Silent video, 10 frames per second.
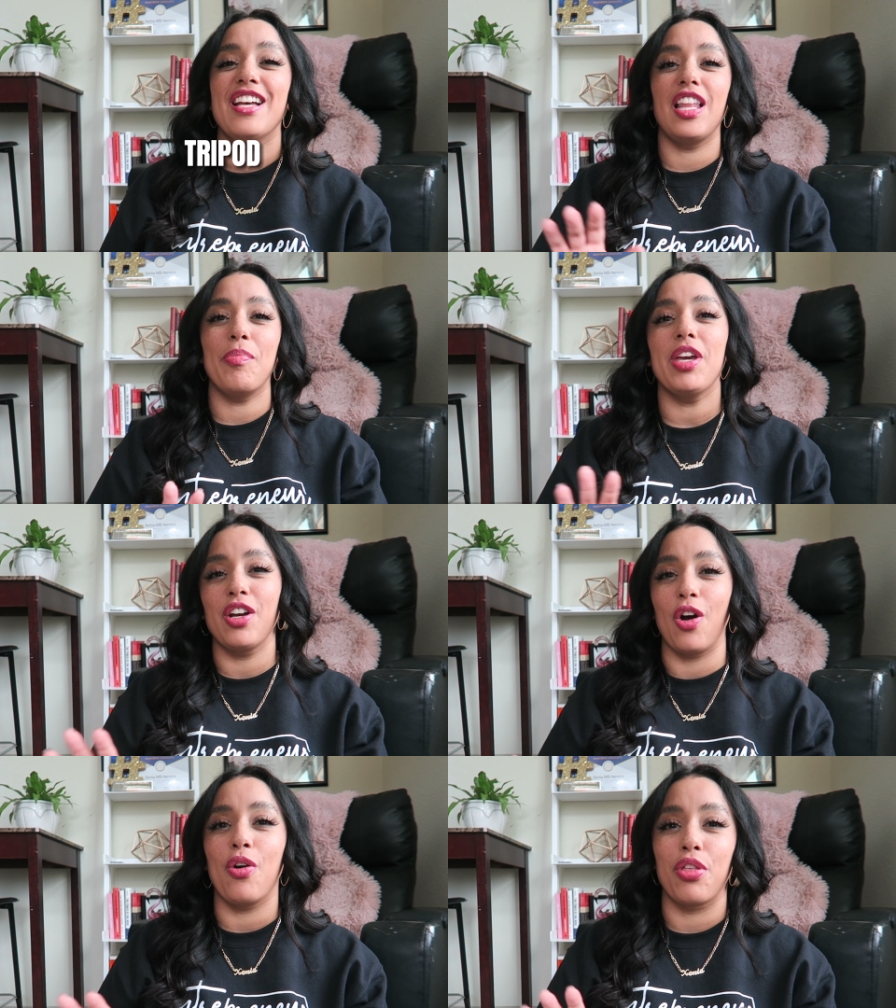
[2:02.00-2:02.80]
Let
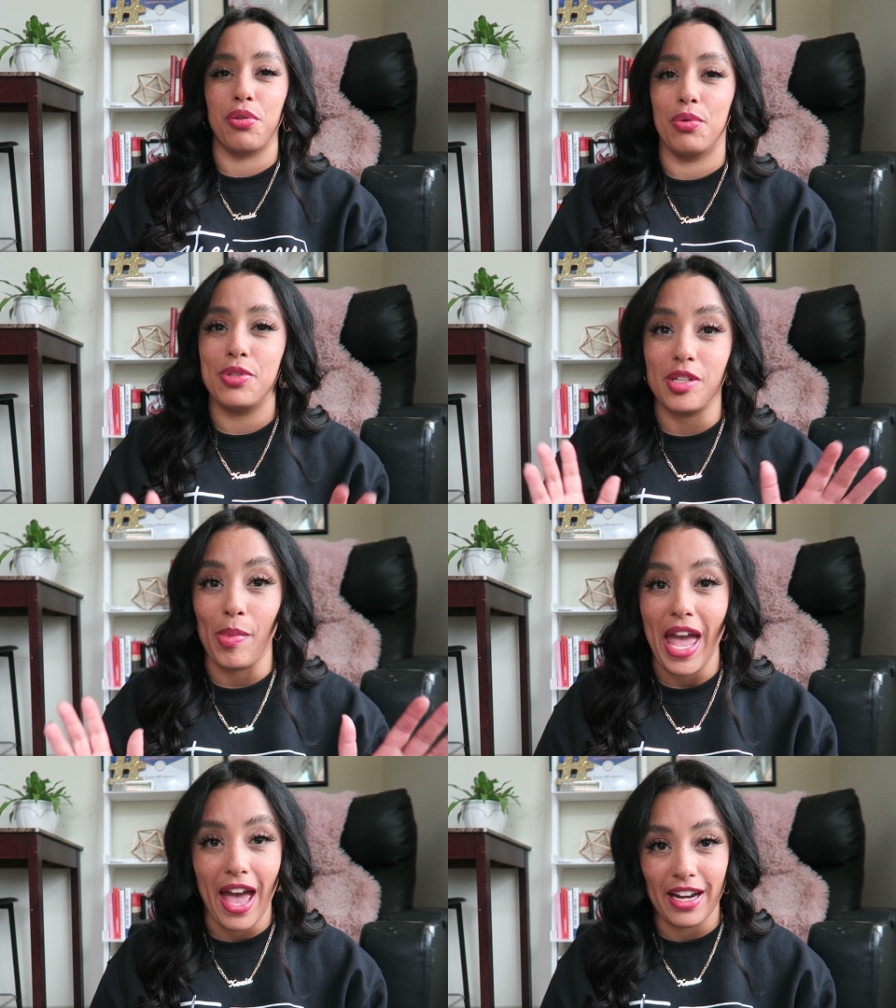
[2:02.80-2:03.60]
me go through
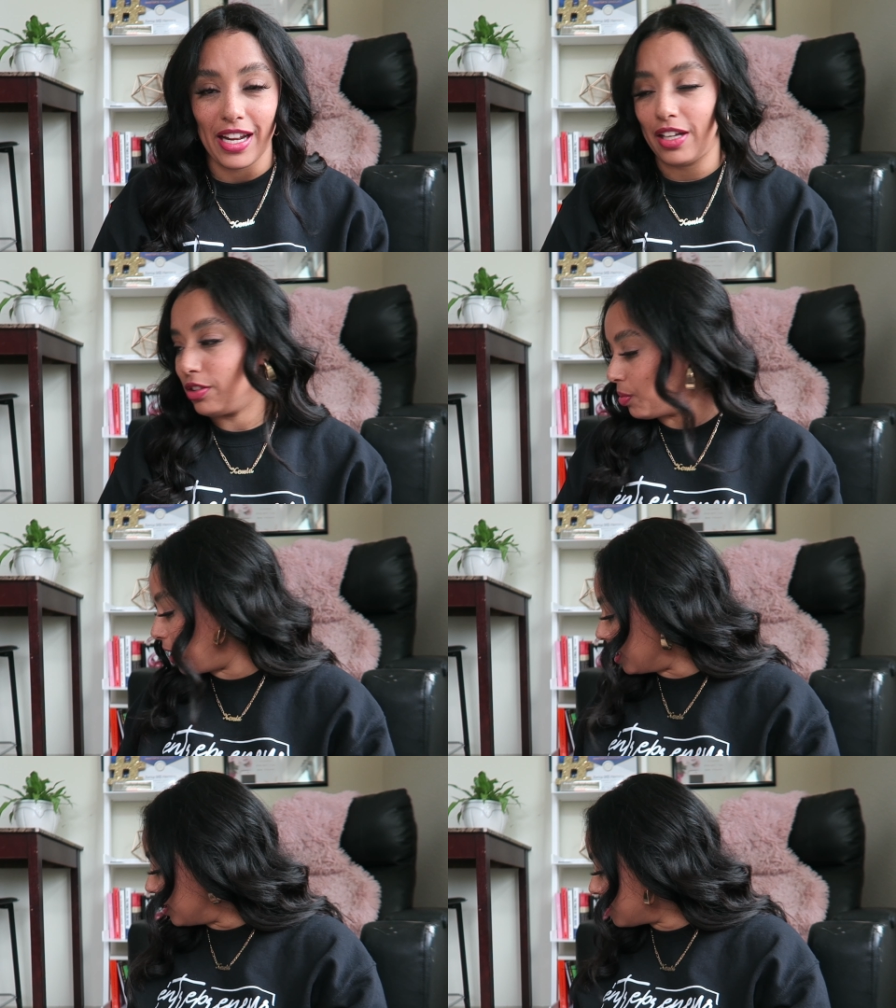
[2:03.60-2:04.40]
some handheld
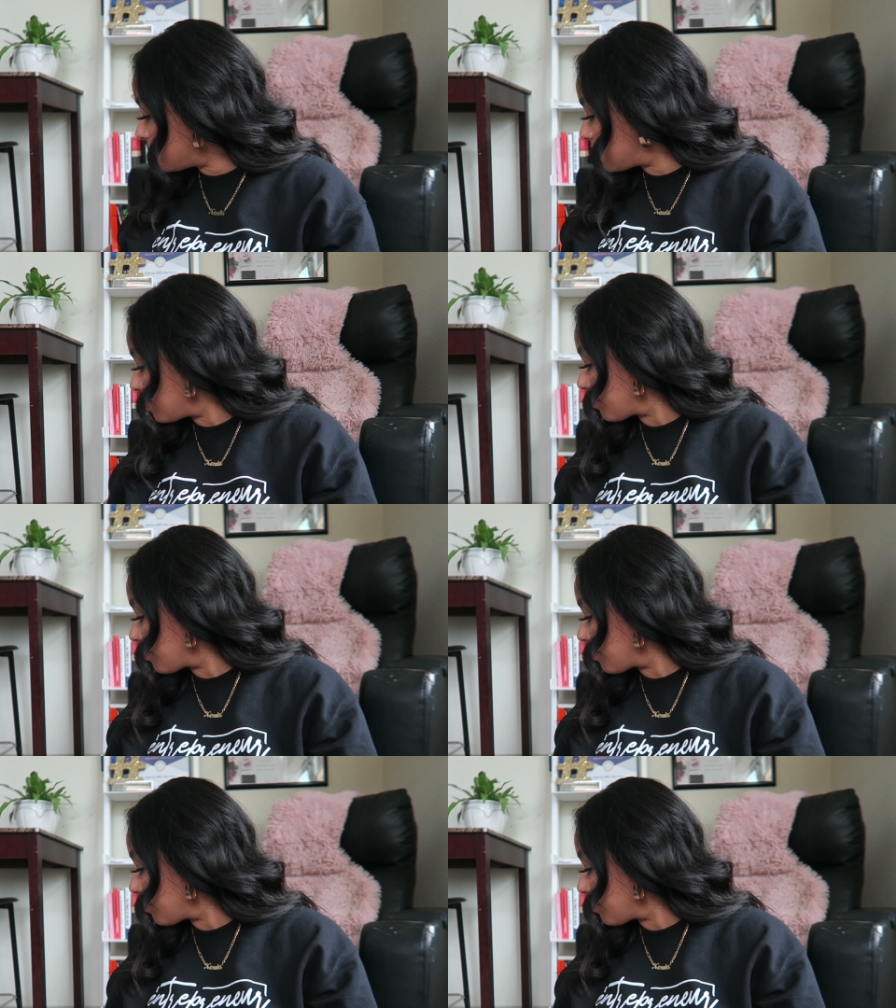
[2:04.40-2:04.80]
ones.